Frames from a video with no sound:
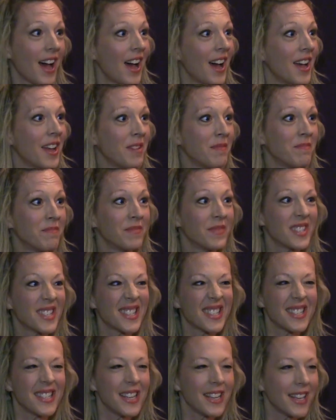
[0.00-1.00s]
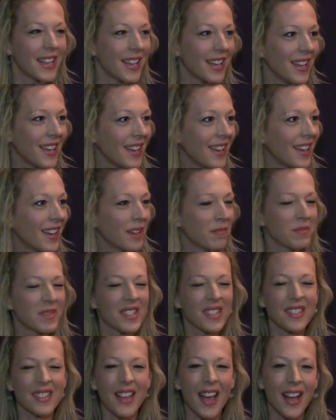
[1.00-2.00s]
I'm sneaky, I'm
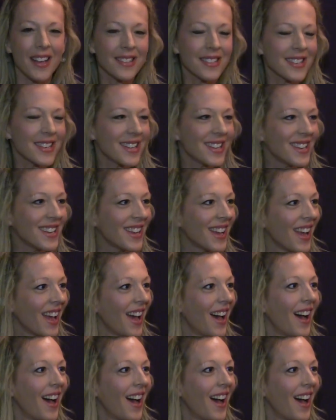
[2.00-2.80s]
sassy,